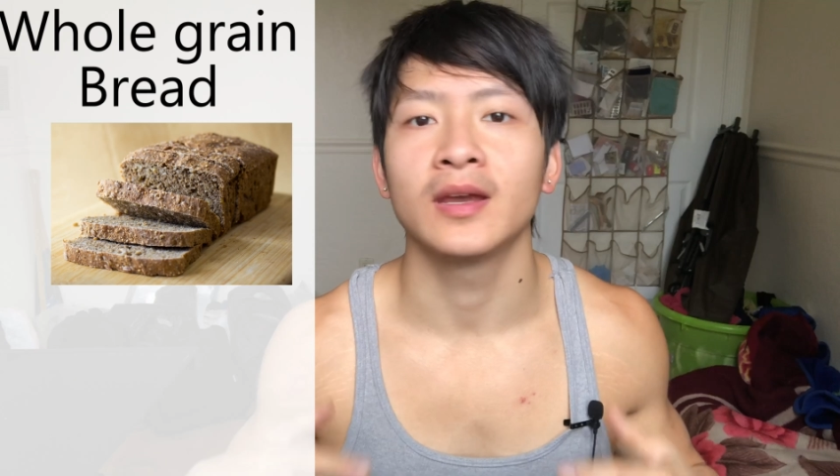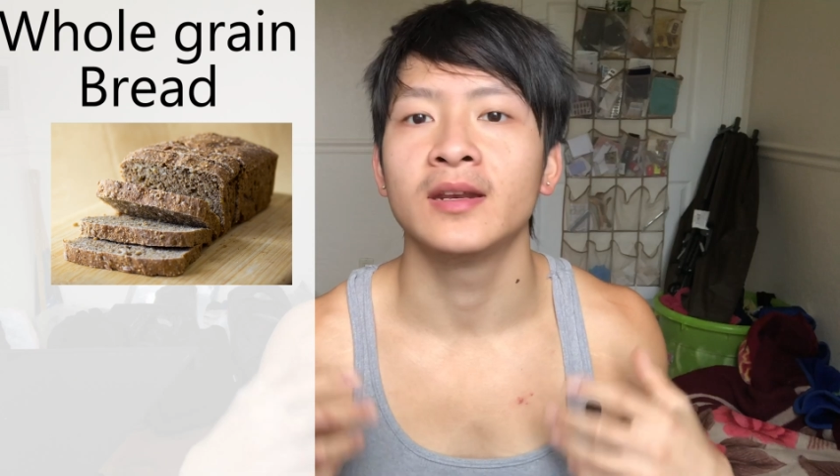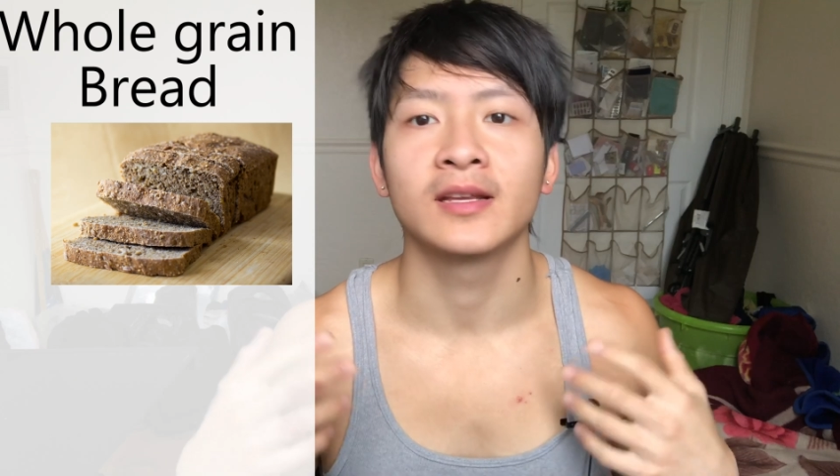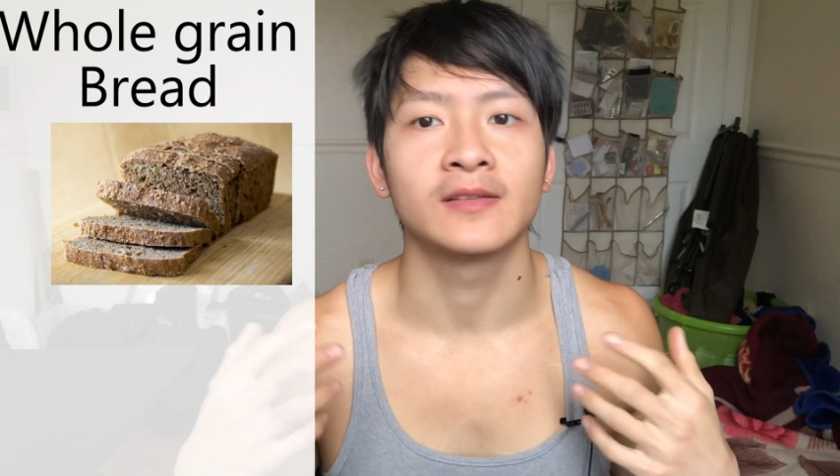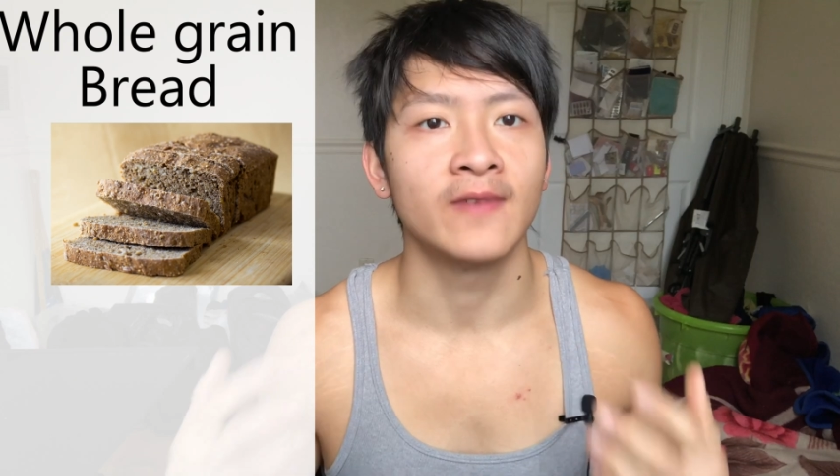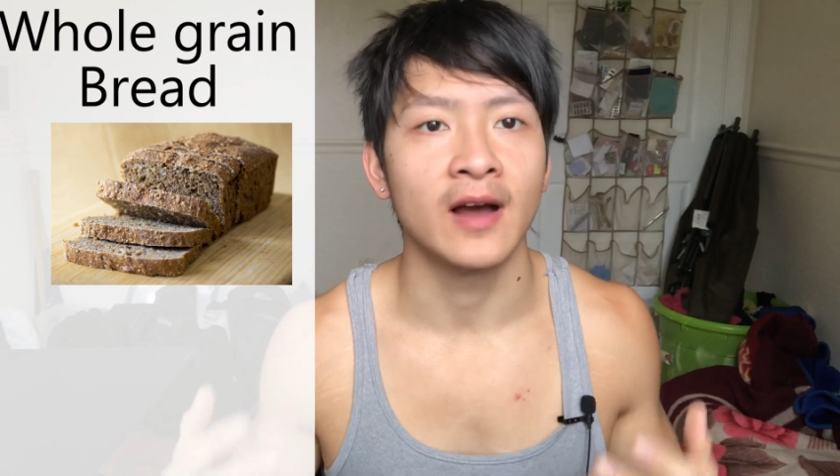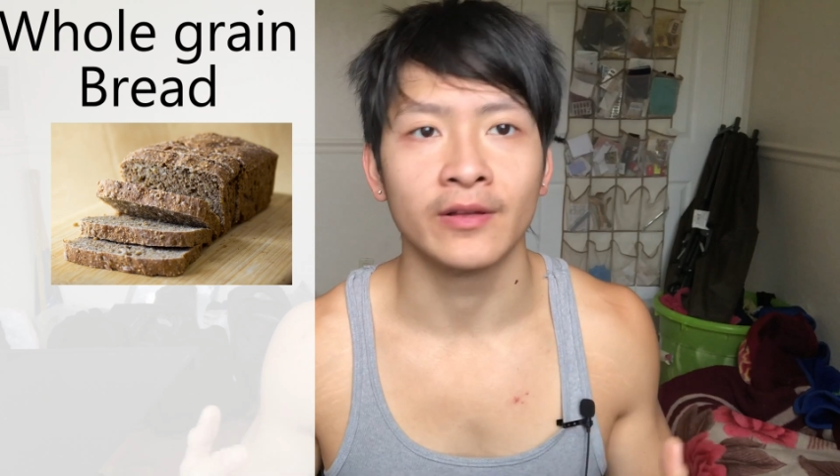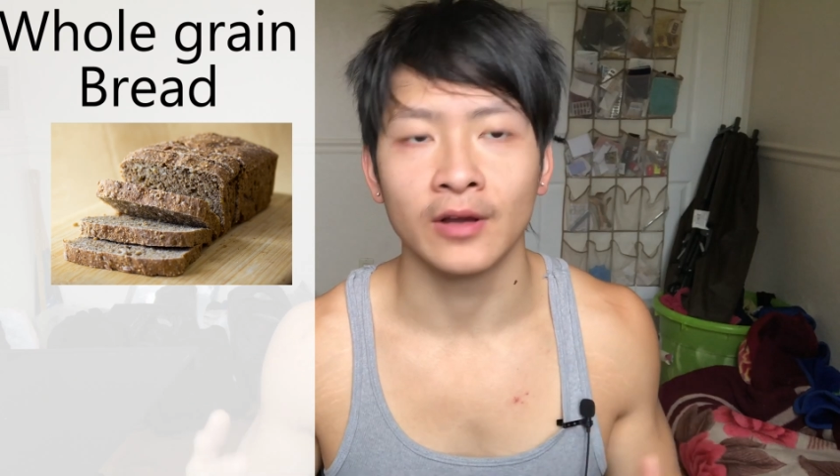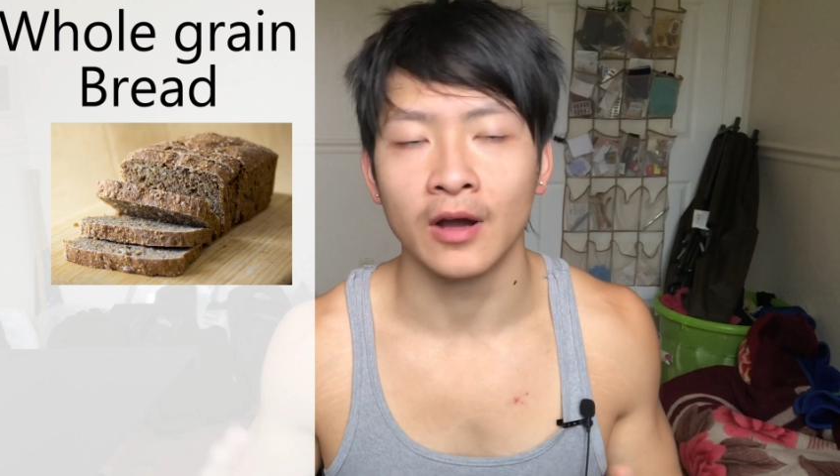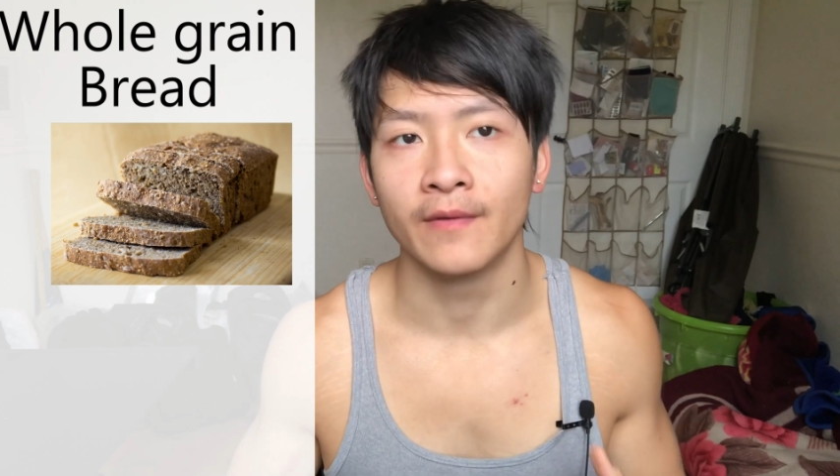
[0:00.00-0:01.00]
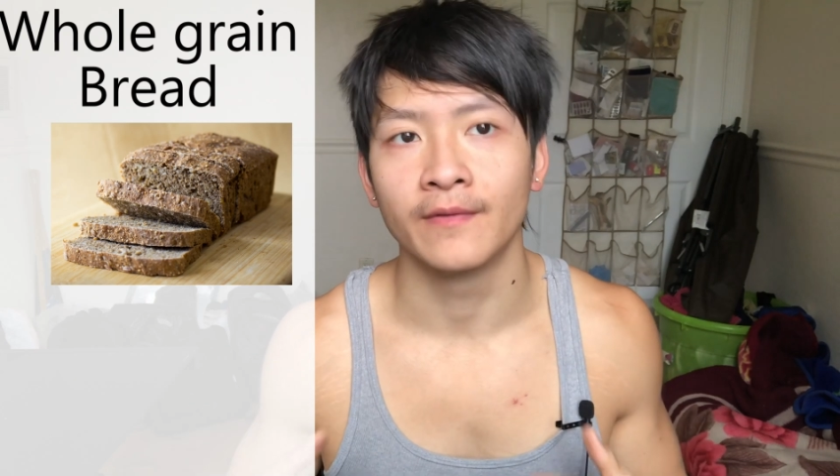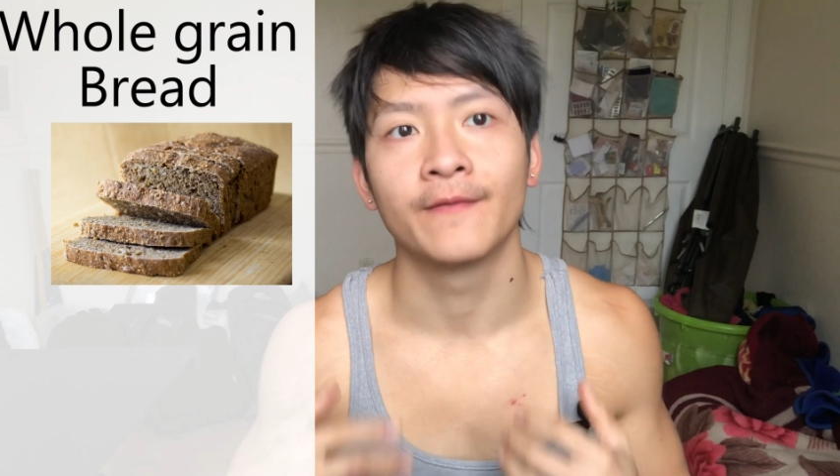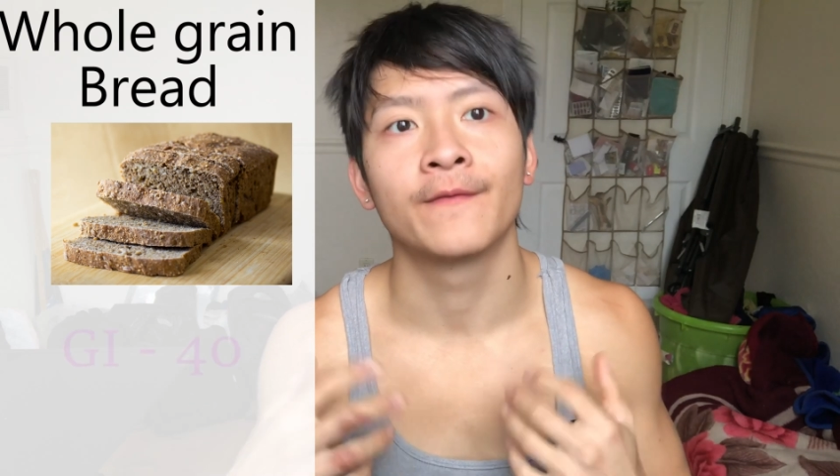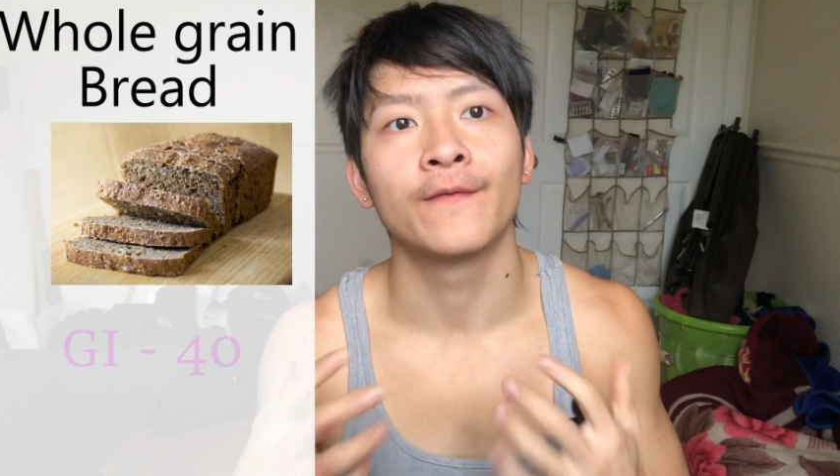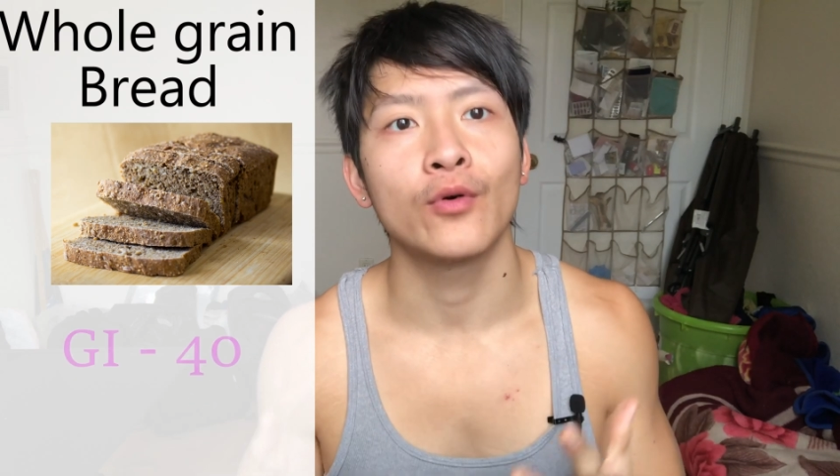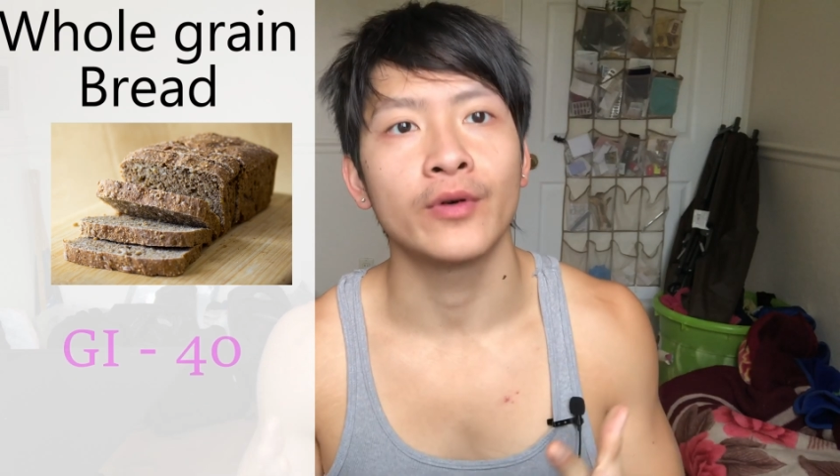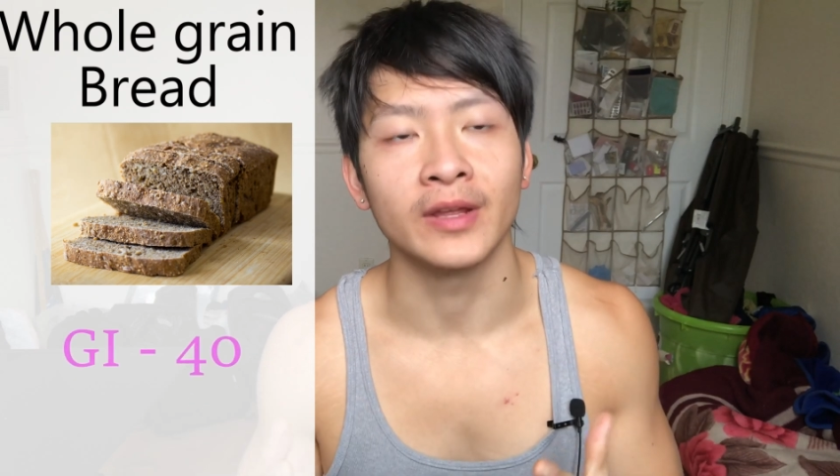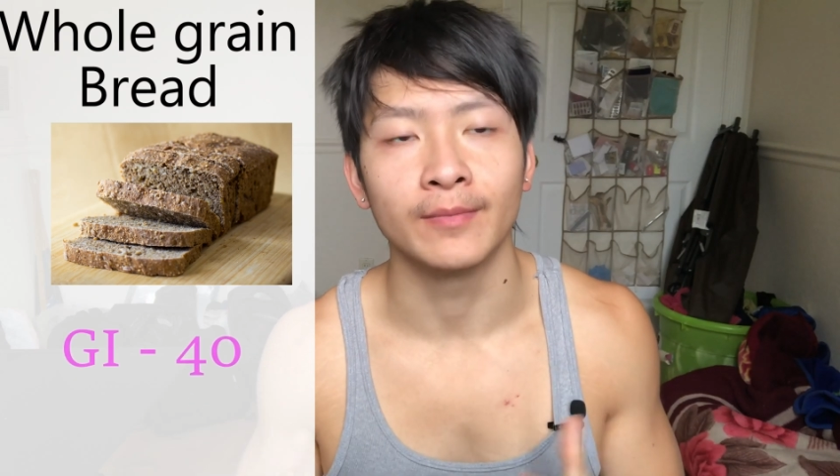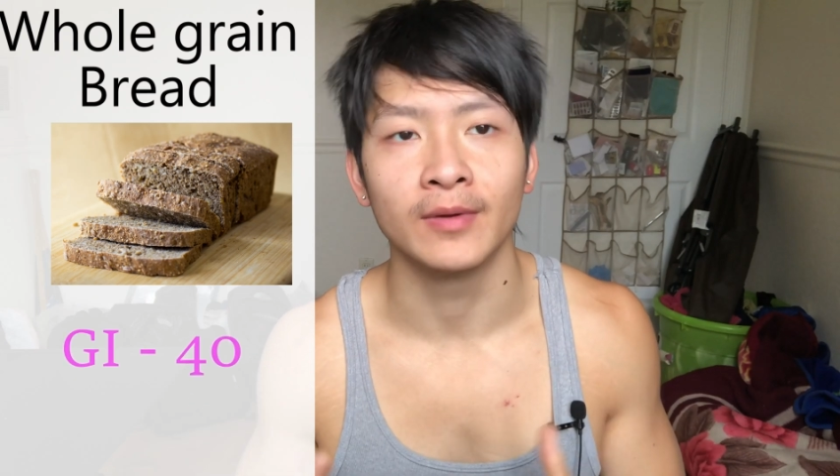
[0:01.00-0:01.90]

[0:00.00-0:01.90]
index value of 40